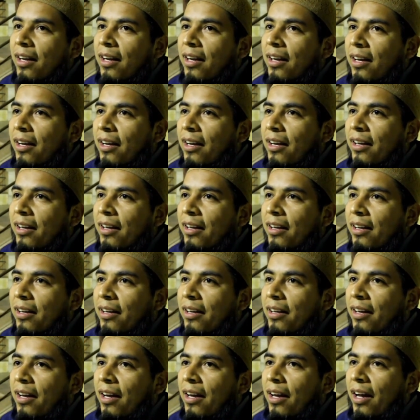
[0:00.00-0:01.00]

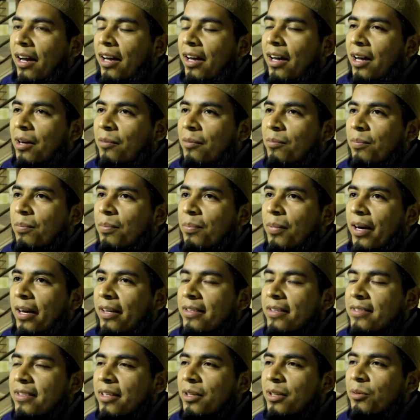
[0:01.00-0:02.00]

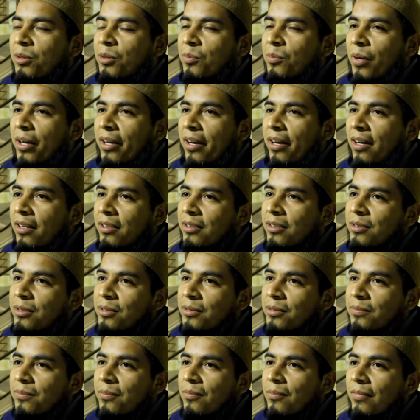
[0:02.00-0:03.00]
I stayed with my
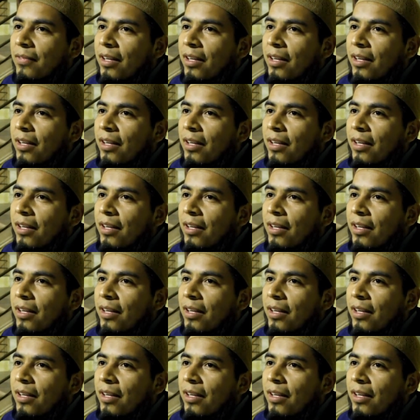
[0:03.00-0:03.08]
uncle,